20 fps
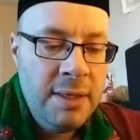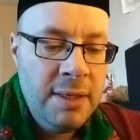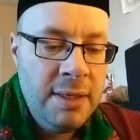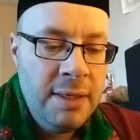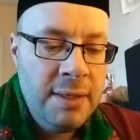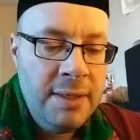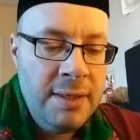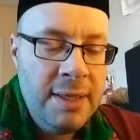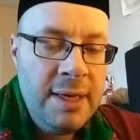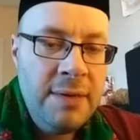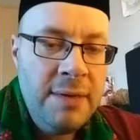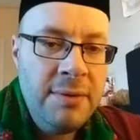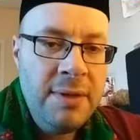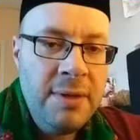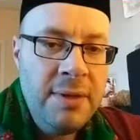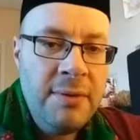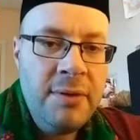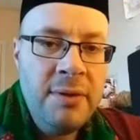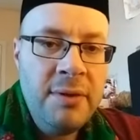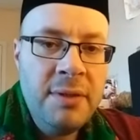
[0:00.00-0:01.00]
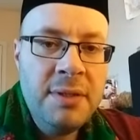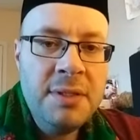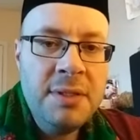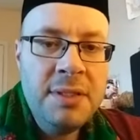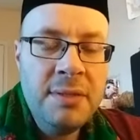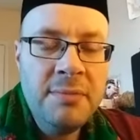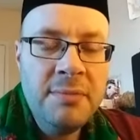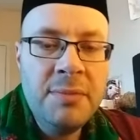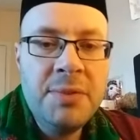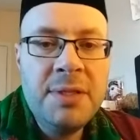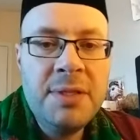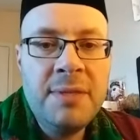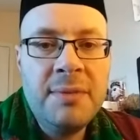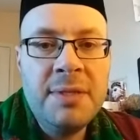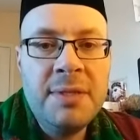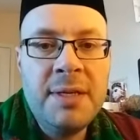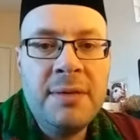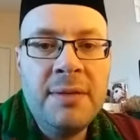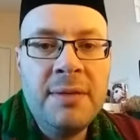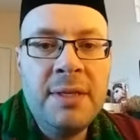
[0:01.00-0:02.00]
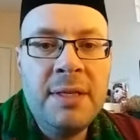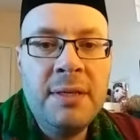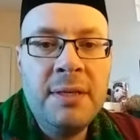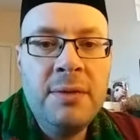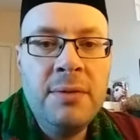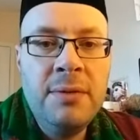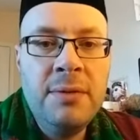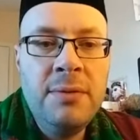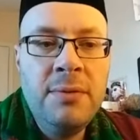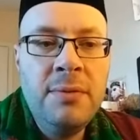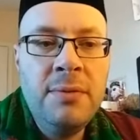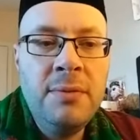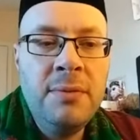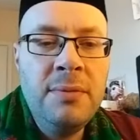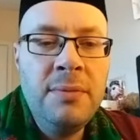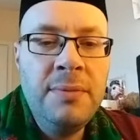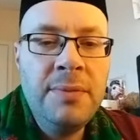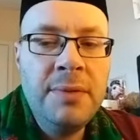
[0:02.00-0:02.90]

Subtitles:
Now, there are some Muslims out there who